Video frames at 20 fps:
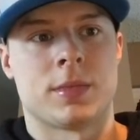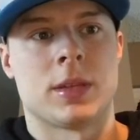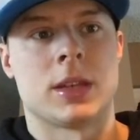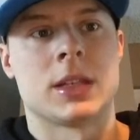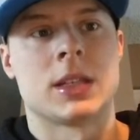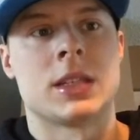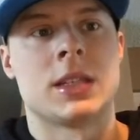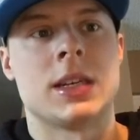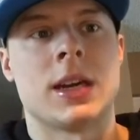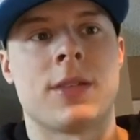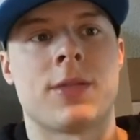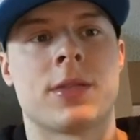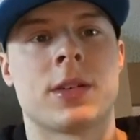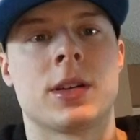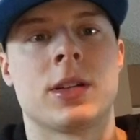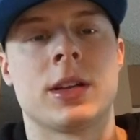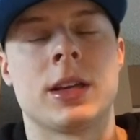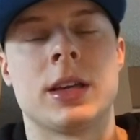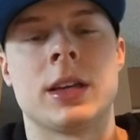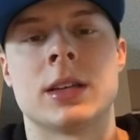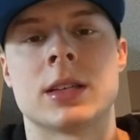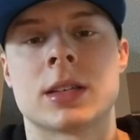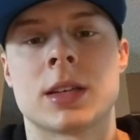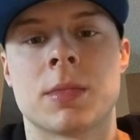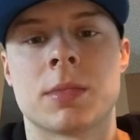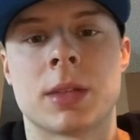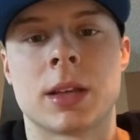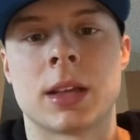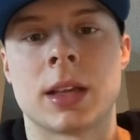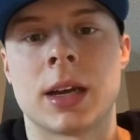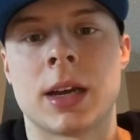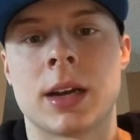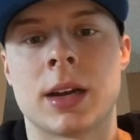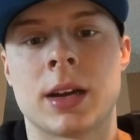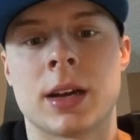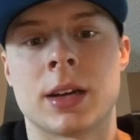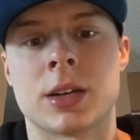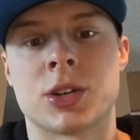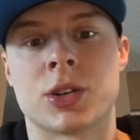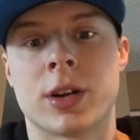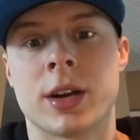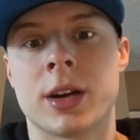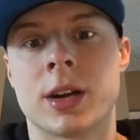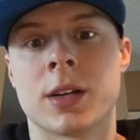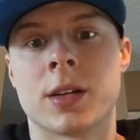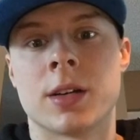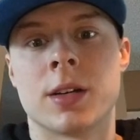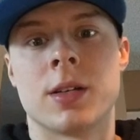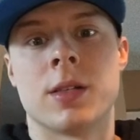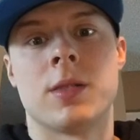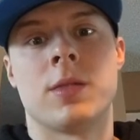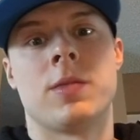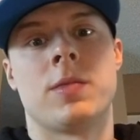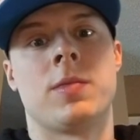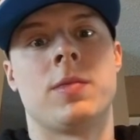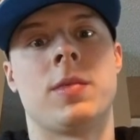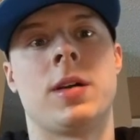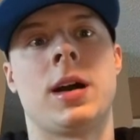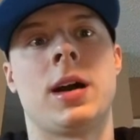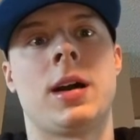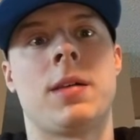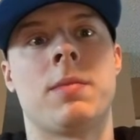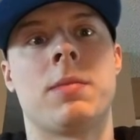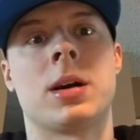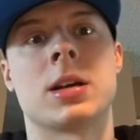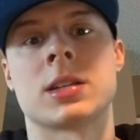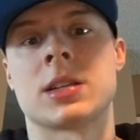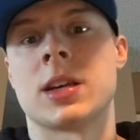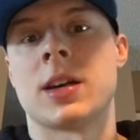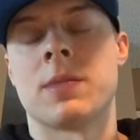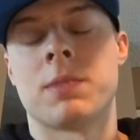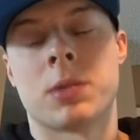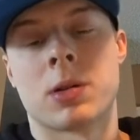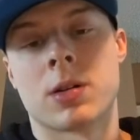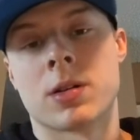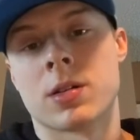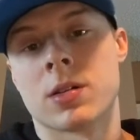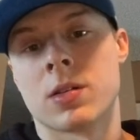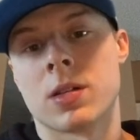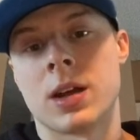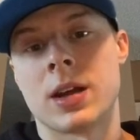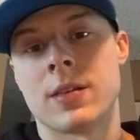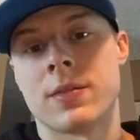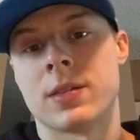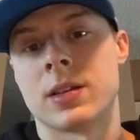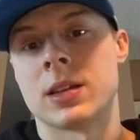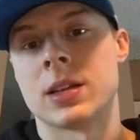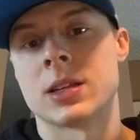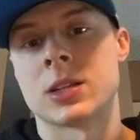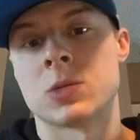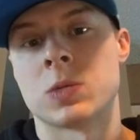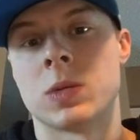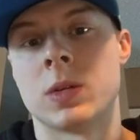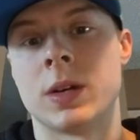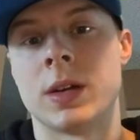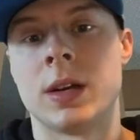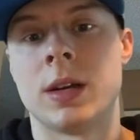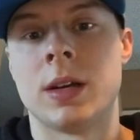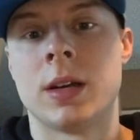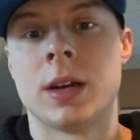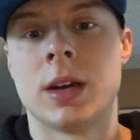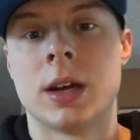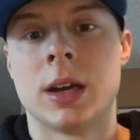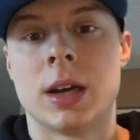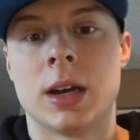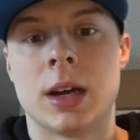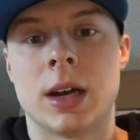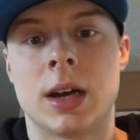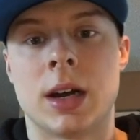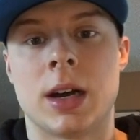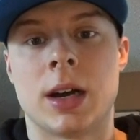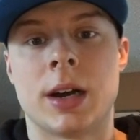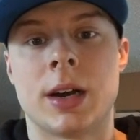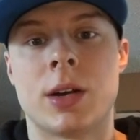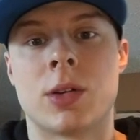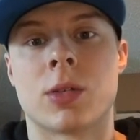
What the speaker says: is definitely something that a trainer must have part of their life at this point in